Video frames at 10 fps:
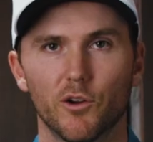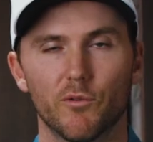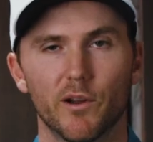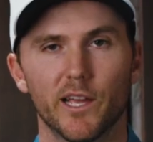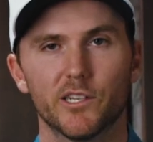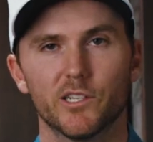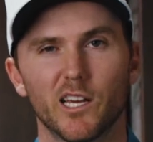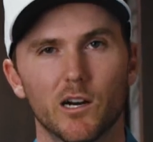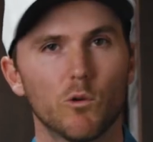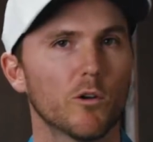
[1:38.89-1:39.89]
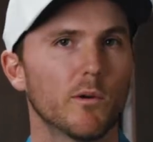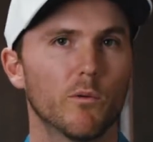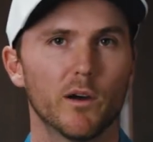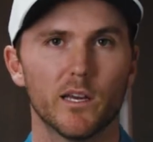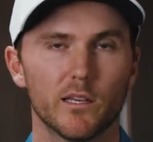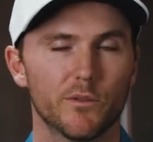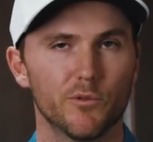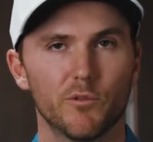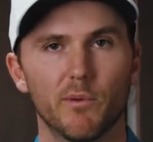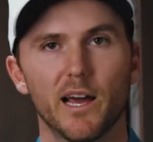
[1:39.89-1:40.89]
to the range and kind of work my way
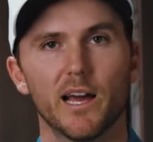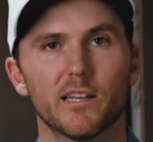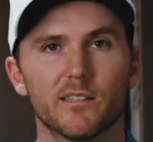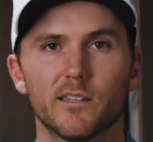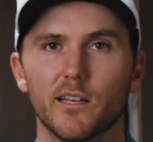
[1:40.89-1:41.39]
through the bag and